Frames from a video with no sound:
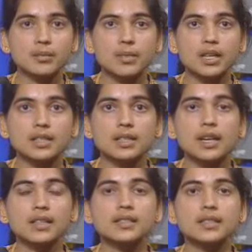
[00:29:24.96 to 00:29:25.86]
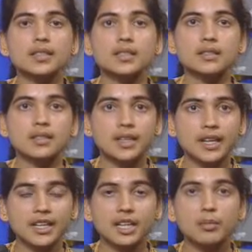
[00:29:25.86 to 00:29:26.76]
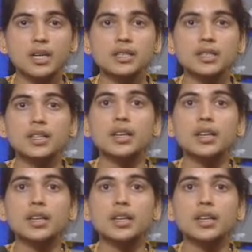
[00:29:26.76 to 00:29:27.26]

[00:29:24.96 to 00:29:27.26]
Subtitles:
of muscle, that is the skeletal muscle,